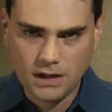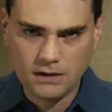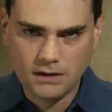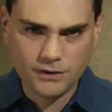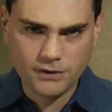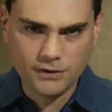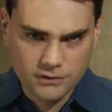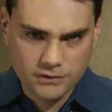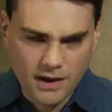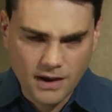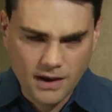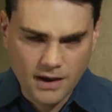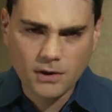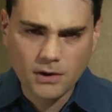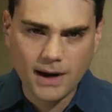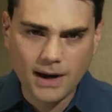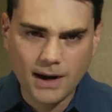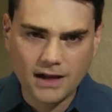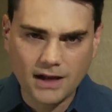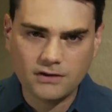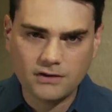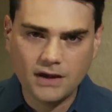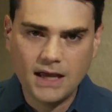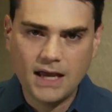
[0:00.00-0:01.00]
For
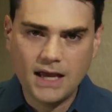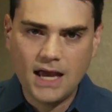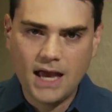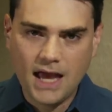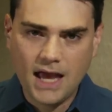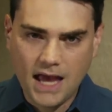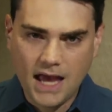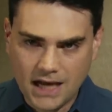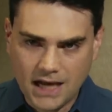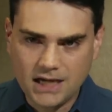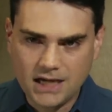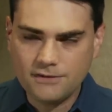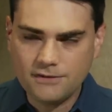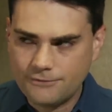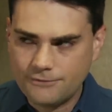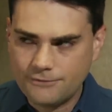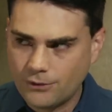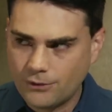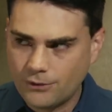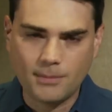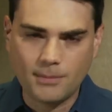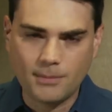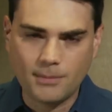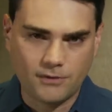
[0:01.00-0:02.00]
Democrats, any
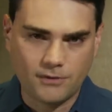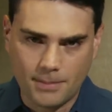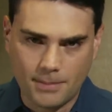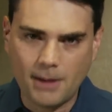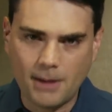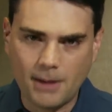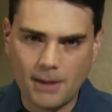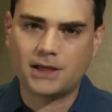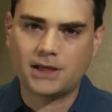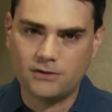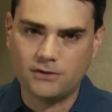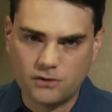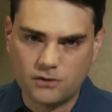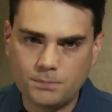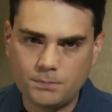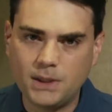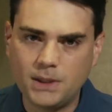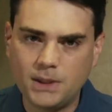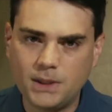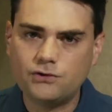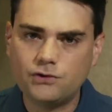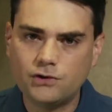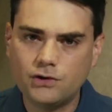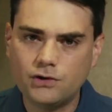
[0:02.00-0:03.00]
form of Republican
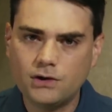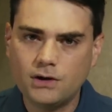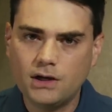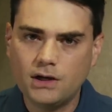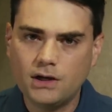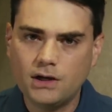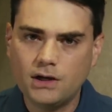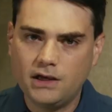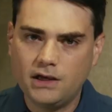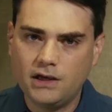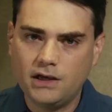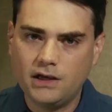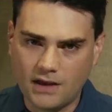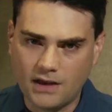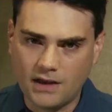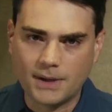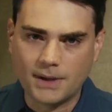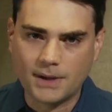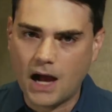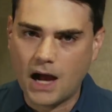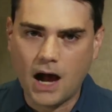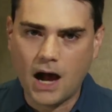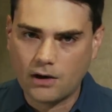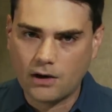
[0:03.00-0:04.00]
speech is
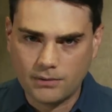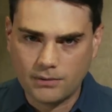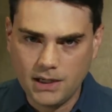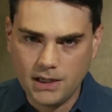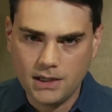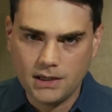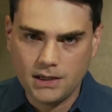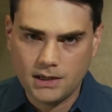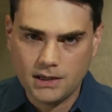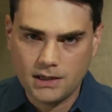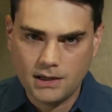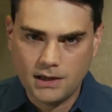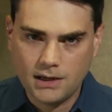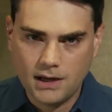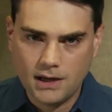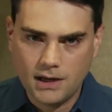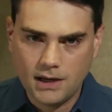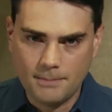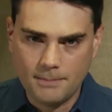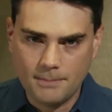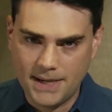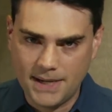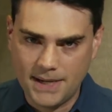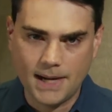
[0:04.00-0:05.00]
demagoguery
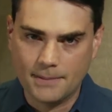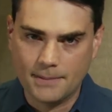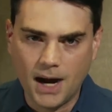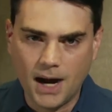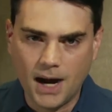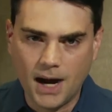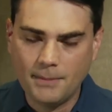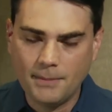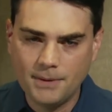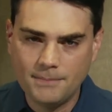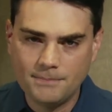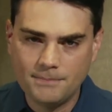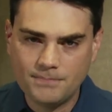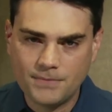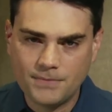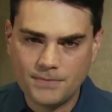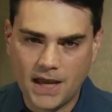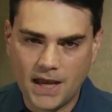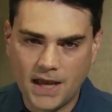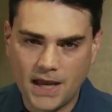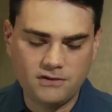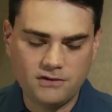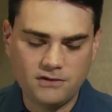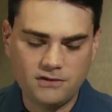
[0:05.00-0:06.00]
and being a mob.
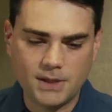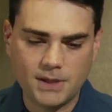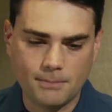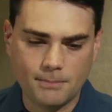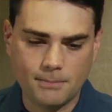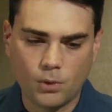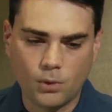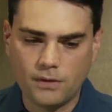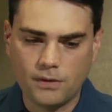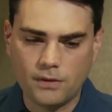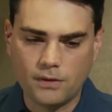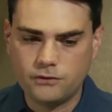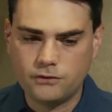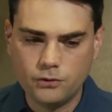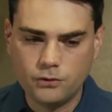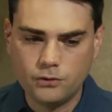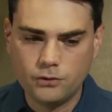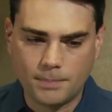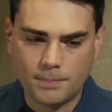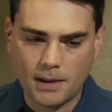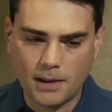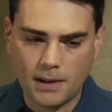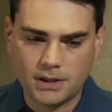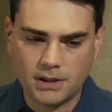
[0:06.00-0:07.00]
Anytime you get more than two
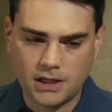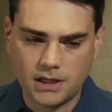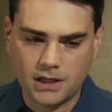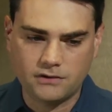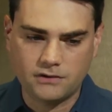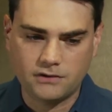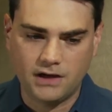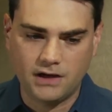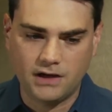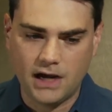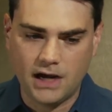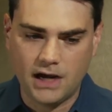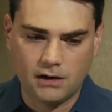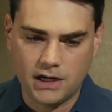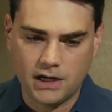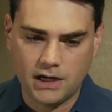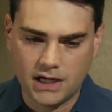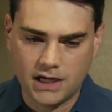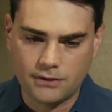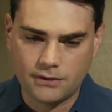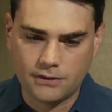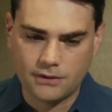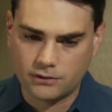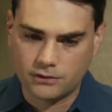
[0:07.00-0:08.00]
Republicans in an area
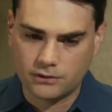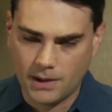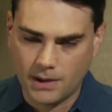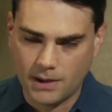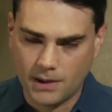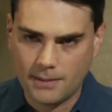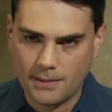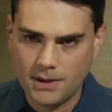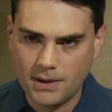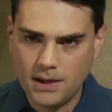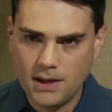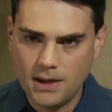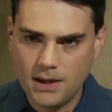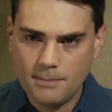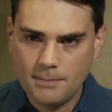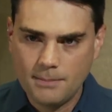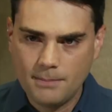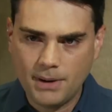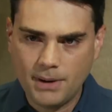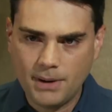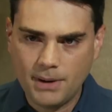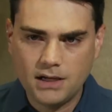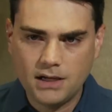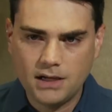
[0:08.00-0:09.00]
together, it's a mob.
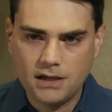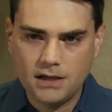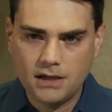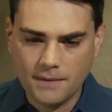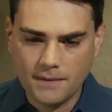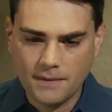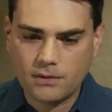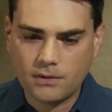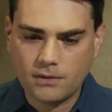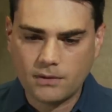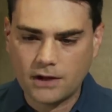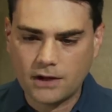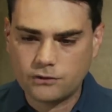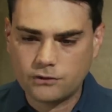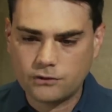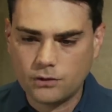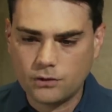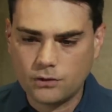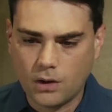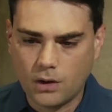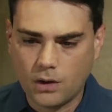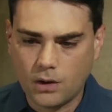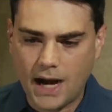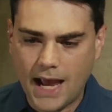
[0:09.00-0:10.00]
But Democrats
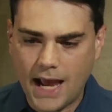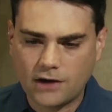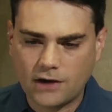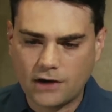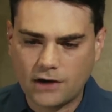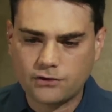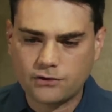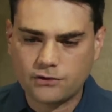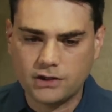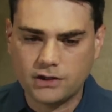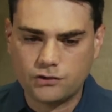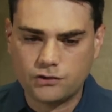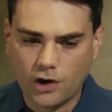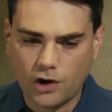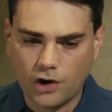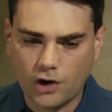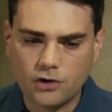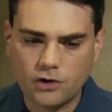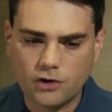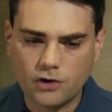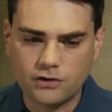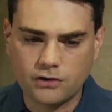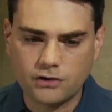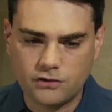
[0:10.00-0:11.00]
who are actually
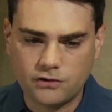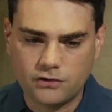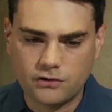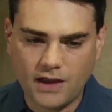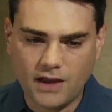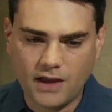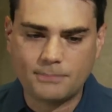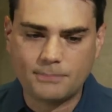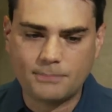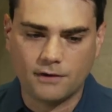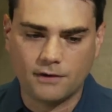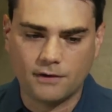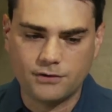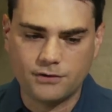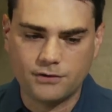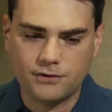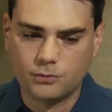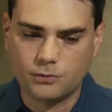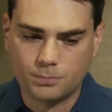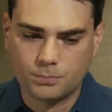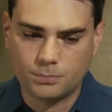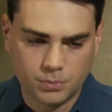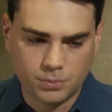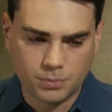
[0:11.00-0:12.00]
charging the steps of the
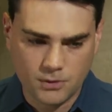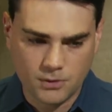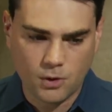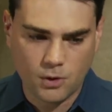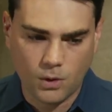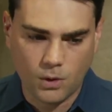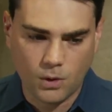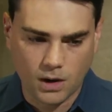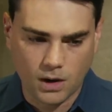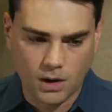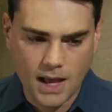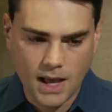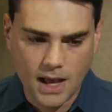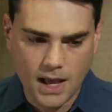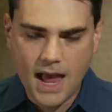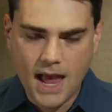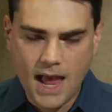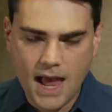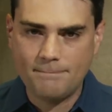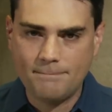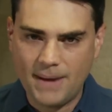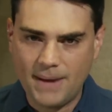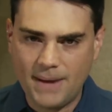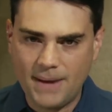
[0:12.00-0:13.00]
Supreme Court
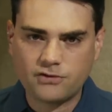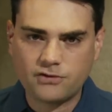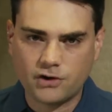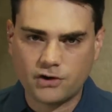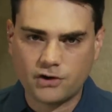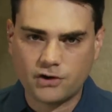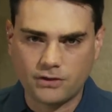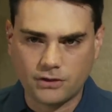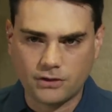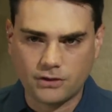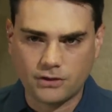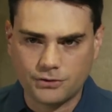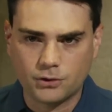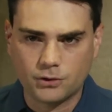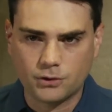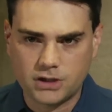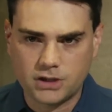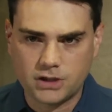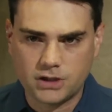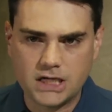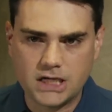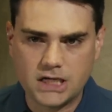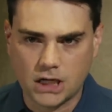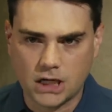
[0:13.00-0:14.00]
and bashing on the
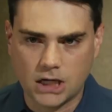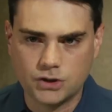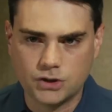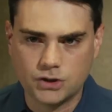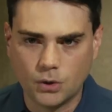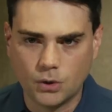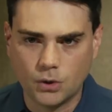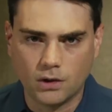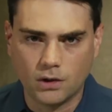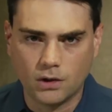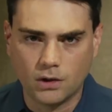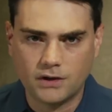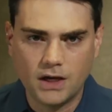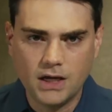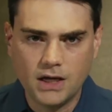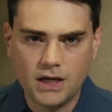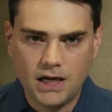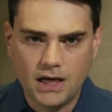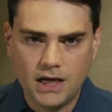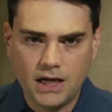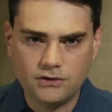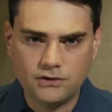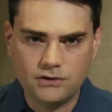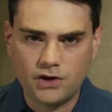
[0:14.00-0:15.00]
thirteen-ton doors
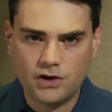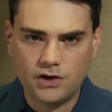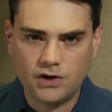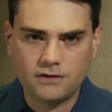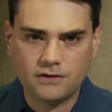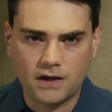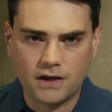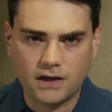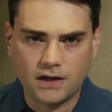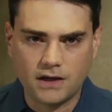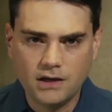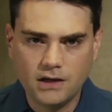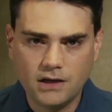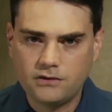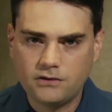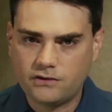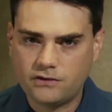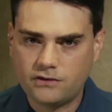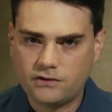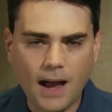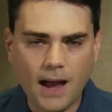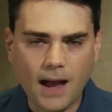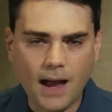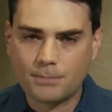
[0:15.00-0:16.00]
and chanting,
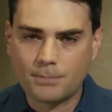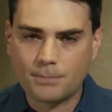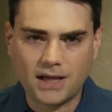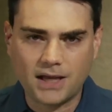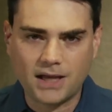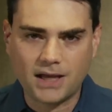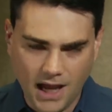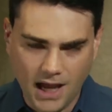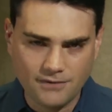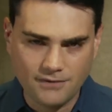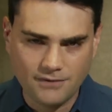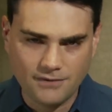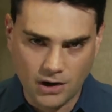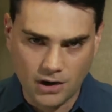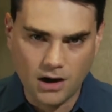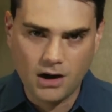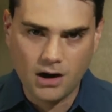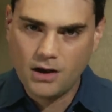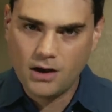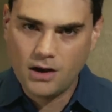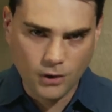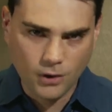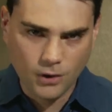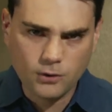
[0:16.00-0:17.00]
stop Brett Kavanaugh,
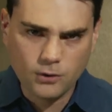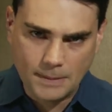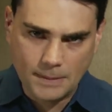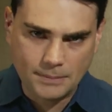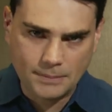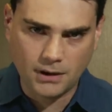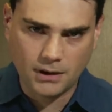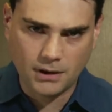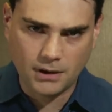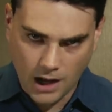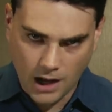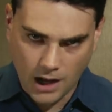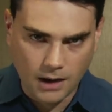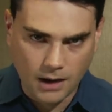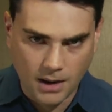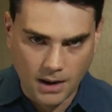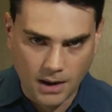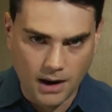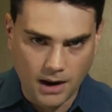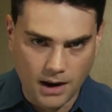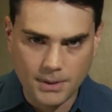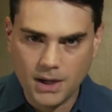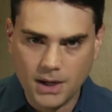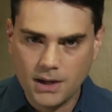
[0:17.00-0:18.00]
those people are not a
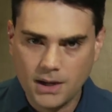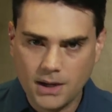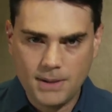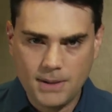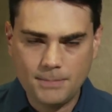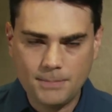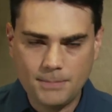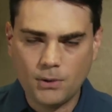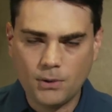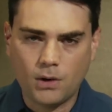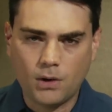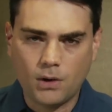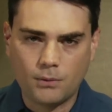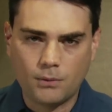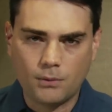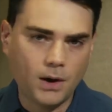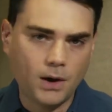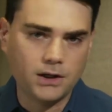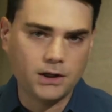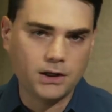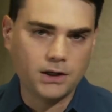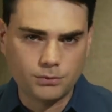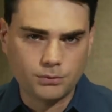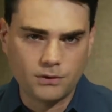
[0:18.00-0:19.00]
mob. People who are
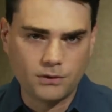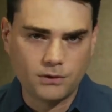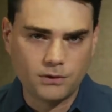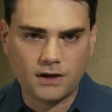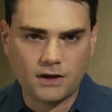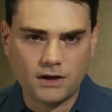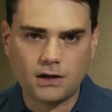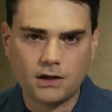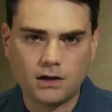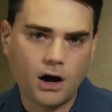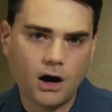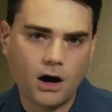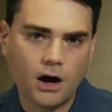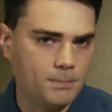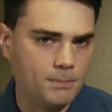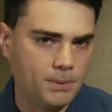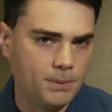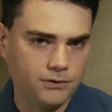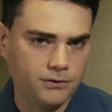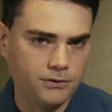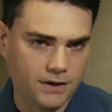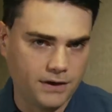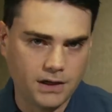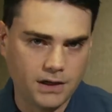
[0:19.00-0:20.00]
running through the Senate Hart
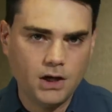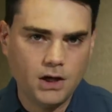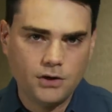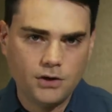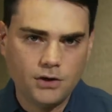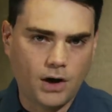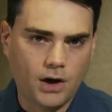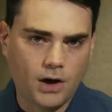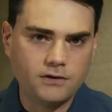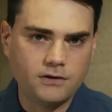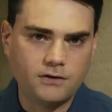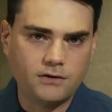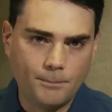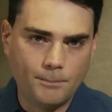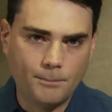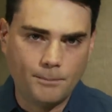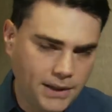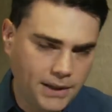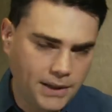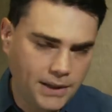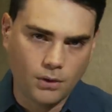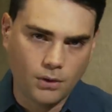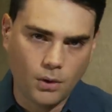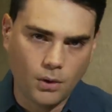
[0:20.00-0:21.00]
building trying to
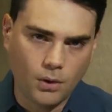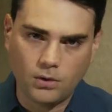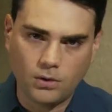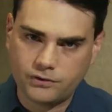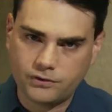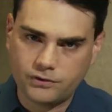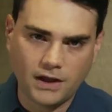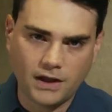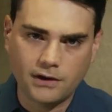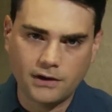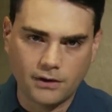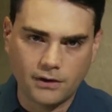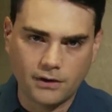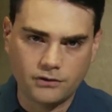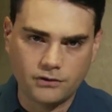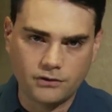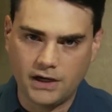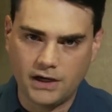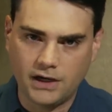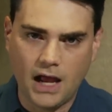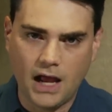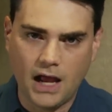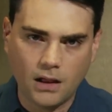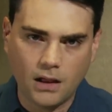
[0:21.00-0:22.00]
buttonhole senators
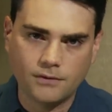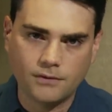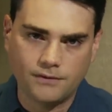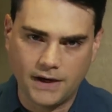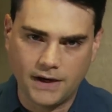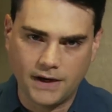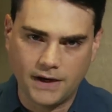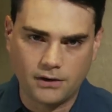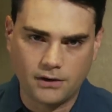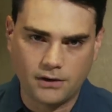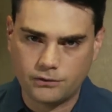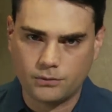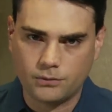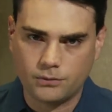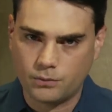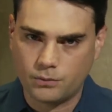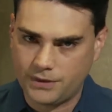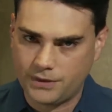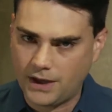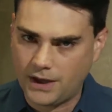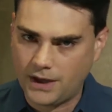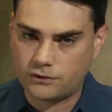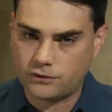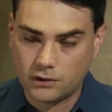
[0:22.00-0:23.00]
in elevators
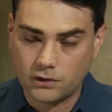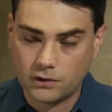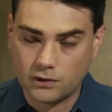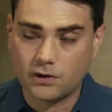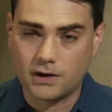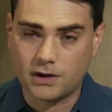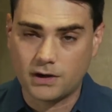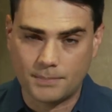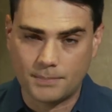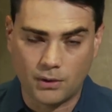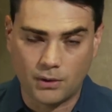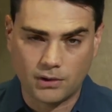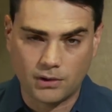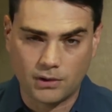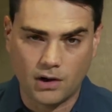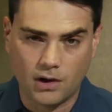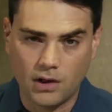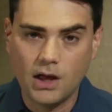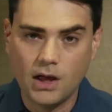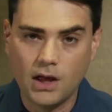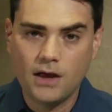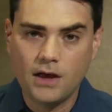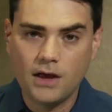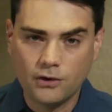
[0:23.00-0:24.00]
without security
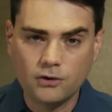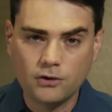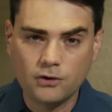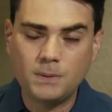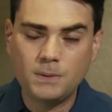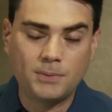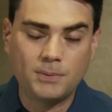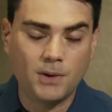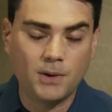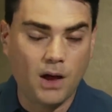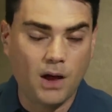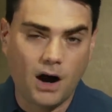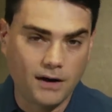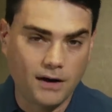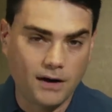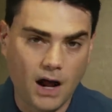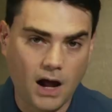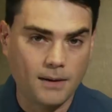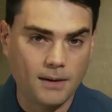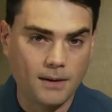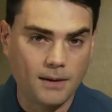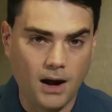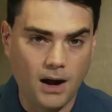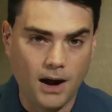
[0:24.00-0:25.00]
protocol, those people are
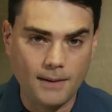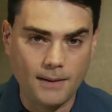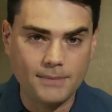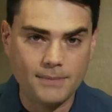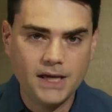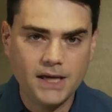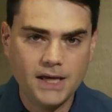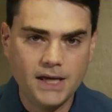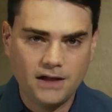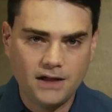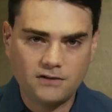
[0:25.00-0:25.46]
not a mob.